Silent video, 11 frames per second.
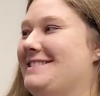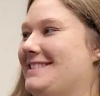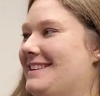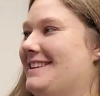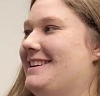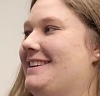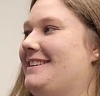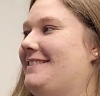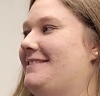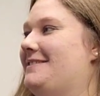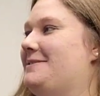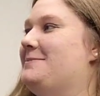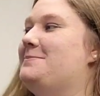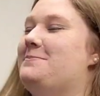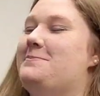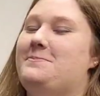
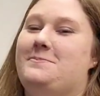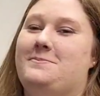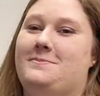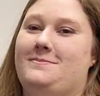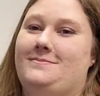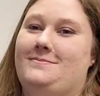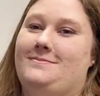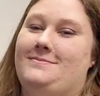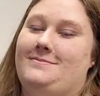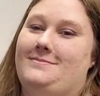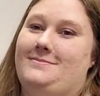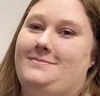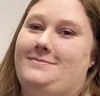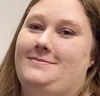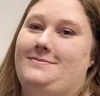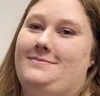
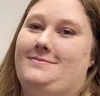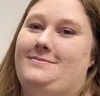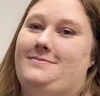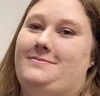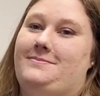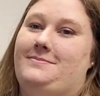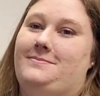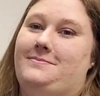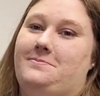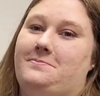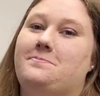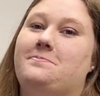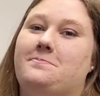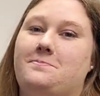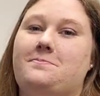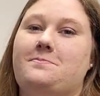
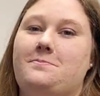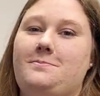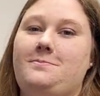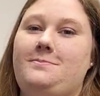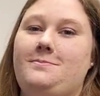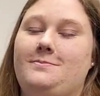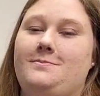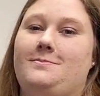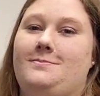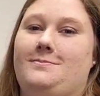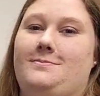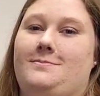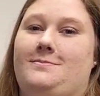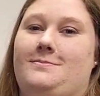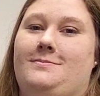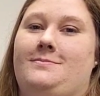
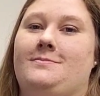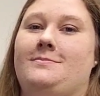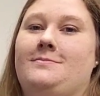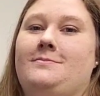(not speaking)